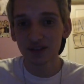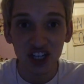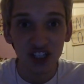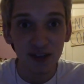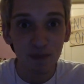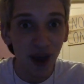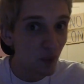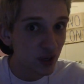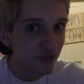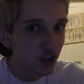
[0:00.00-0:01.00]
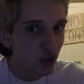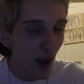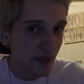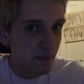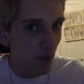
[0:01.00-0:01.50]
I actually met one of
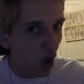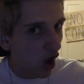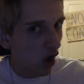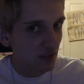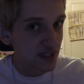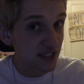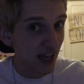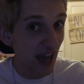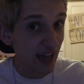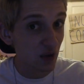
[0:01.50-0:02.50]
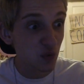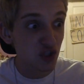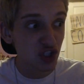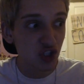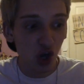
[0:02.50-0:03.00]
you at the mall today. It
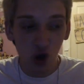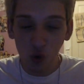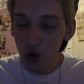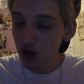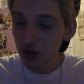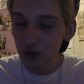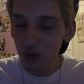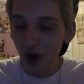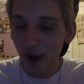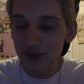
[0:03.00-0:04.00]
was so cool.